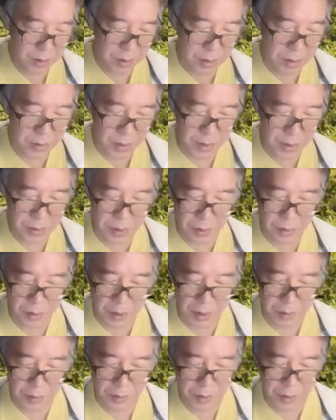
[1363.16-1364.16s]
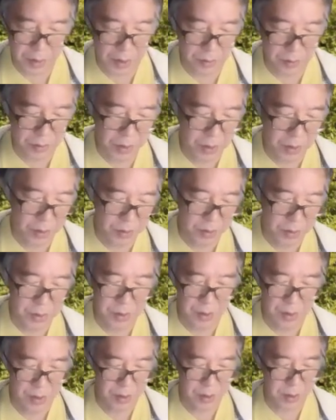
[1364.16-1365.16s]
essential lemma that we
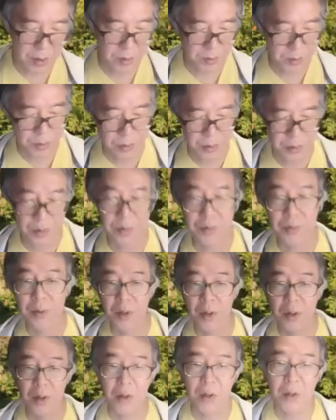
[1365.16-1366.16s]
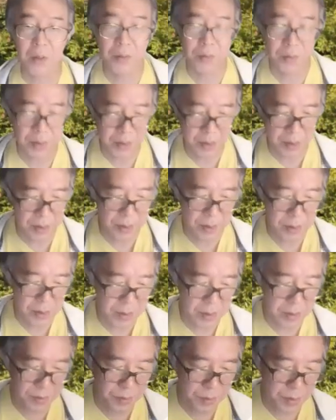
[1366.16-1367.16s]
use in the proof of the
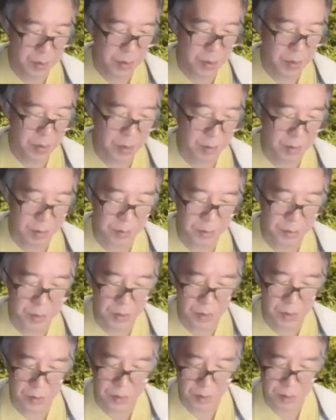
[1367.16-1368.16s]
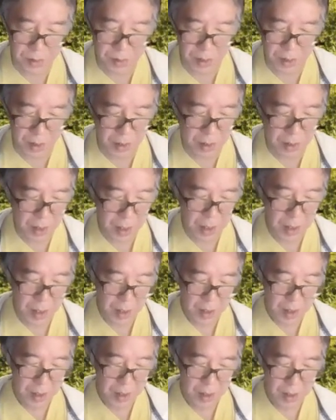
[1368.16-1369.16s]
theorem 2. Okay.
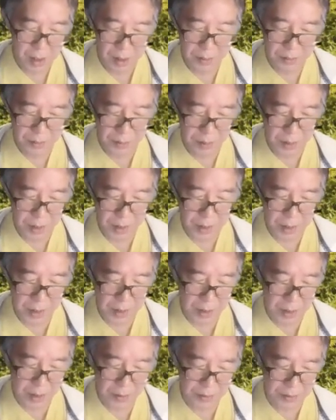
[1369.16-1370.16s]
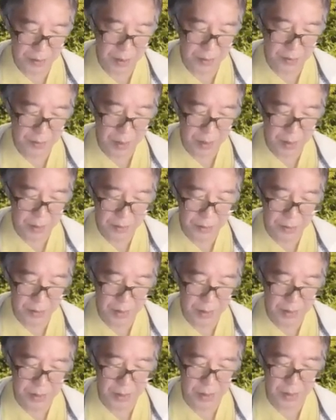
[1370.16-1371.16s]
For any, if alpha
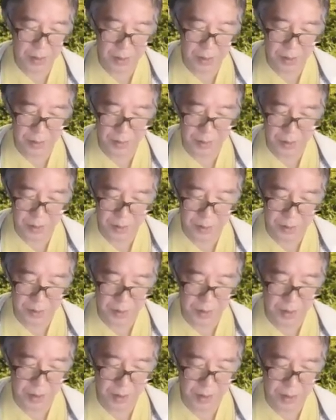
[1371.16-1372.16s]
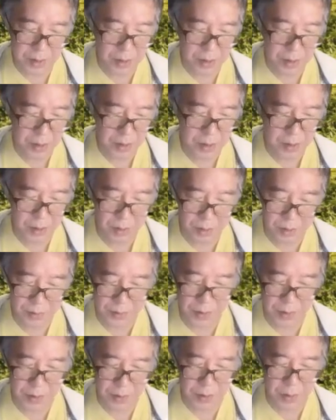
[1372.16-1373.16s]
is an element of this, so if
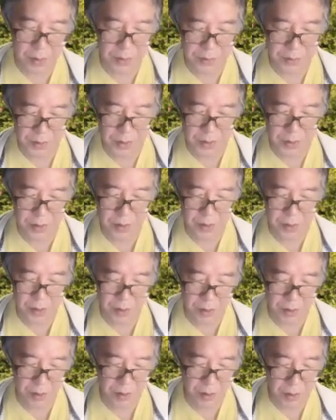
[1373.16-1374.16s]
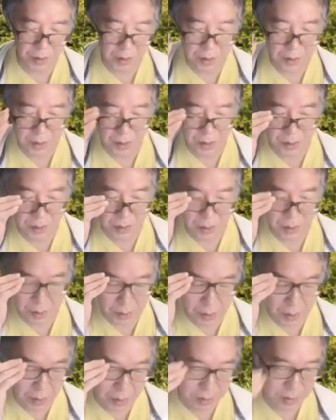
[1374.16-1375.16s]
the coefficients are all integers,
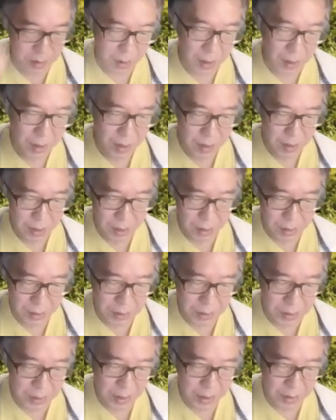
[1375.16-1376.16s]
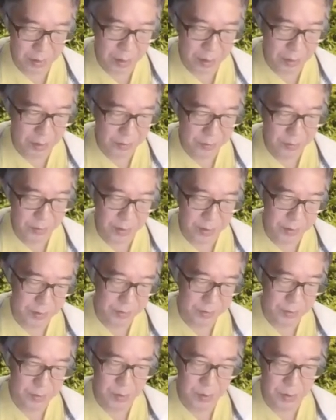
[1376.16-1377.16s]
then this n alpha,
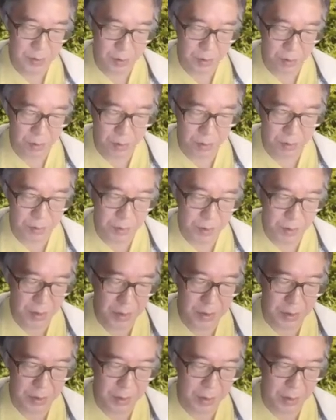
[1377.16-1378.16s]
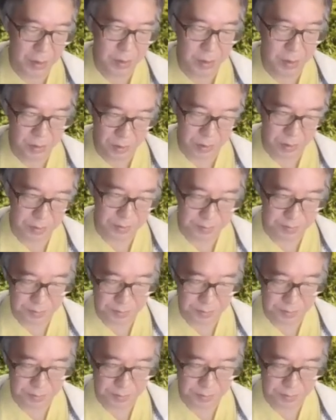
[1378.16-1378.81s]
the norm, is an integer.